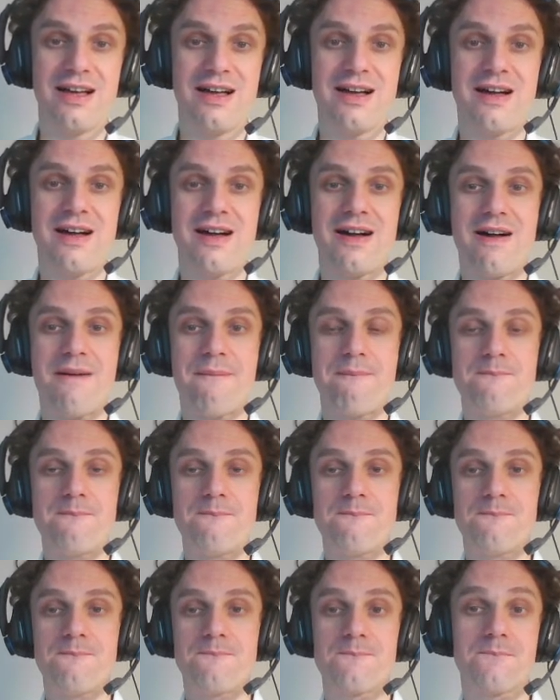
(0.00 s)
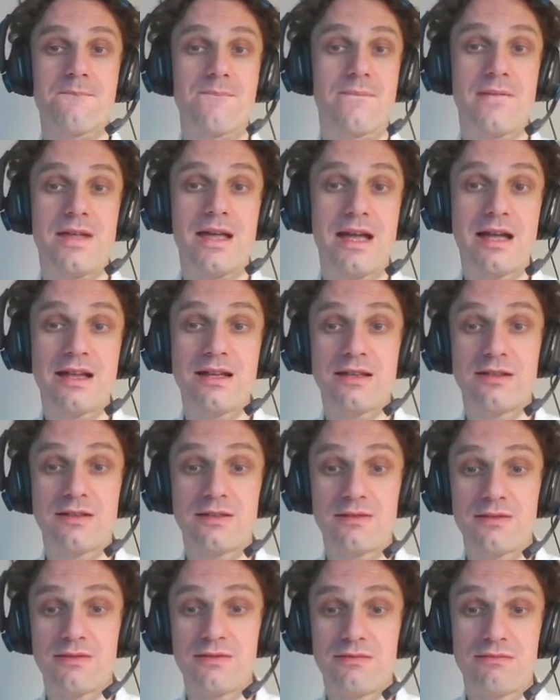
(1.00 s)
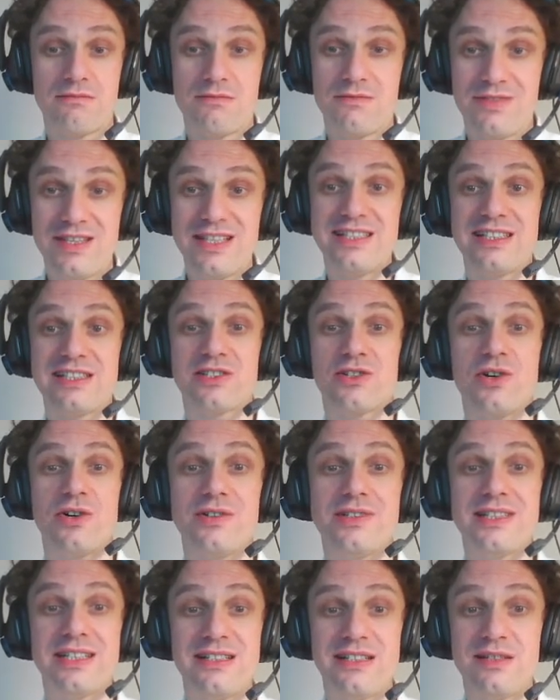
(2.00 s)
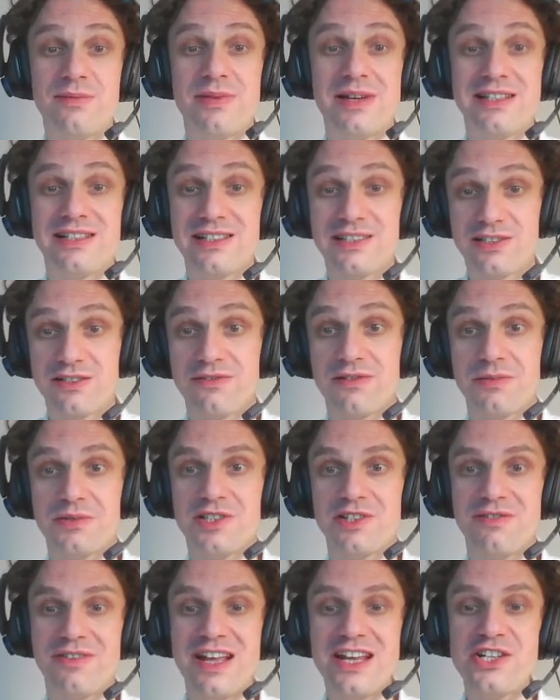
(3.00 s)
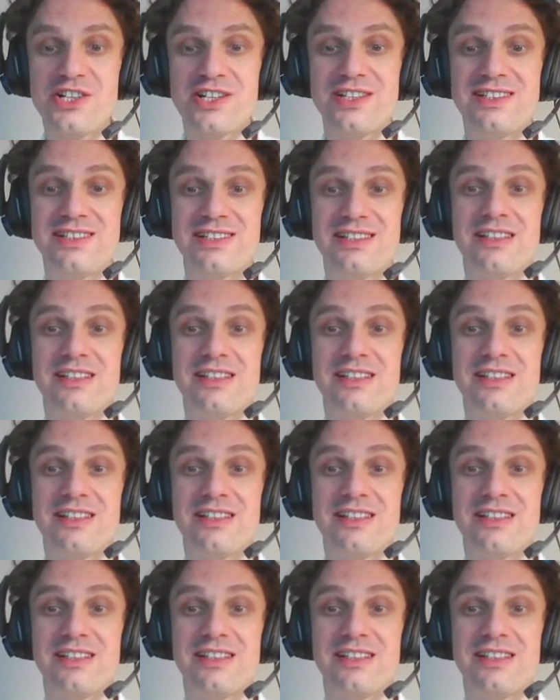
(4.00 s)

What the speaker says: And this is called independence of observations.